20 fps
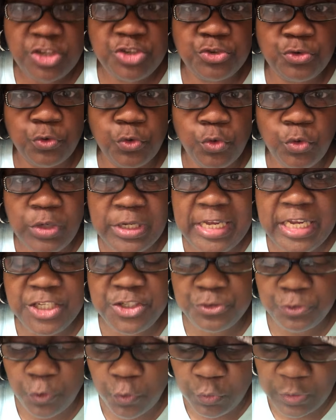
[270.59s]
"Truly,
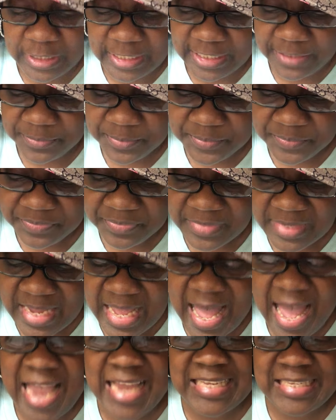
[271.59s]
truly,
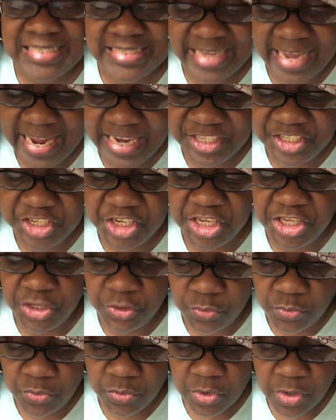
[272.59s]
I say to
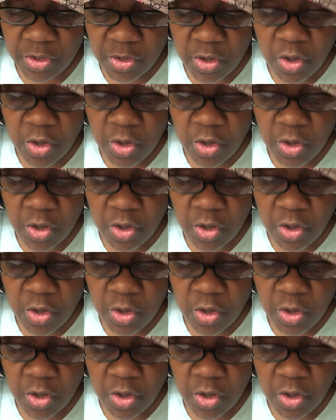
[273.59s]
you,